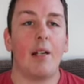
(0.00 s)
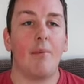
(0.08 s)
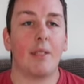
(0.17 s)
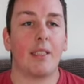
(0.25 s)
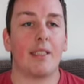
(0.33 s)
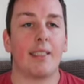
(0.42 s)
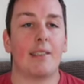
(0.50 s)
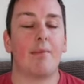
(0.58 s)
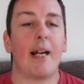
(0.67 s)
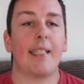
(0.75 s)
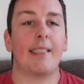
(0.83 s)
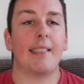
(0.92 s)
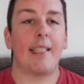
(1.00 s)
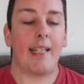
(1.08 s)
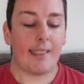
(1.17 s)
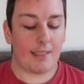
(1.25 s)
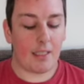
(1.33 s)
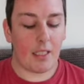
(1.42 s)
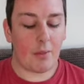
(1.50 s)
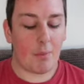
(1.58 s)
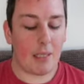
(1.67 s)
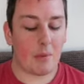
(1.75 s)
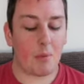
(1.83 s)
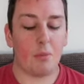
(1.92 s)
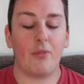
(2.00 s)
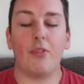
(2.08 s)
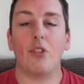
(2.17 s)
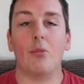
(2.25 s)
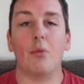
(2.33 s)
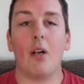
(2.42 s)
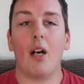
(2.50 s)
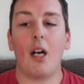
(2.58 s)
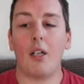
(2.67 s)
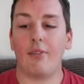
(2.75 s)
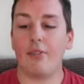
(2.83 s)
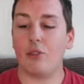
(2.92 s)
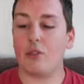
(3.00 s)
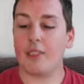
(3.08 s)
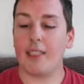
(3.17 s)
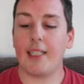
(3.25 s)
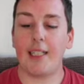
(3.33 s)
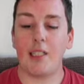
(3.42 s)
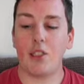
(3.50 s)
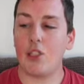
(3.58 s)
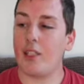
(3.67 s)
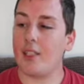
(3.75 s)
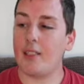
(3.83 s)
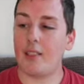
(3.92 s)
because it's a masonette, so the people before put hard floors in the kitchen,